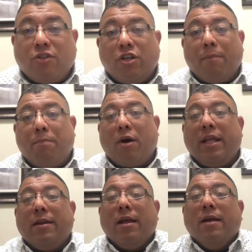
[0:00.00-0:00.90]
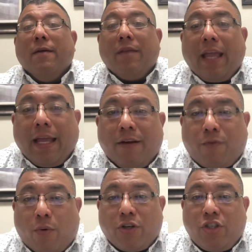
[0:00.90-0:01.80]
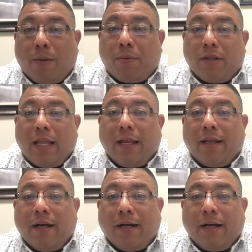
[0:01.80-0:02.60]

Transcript: jump on it. And of course, jump on that.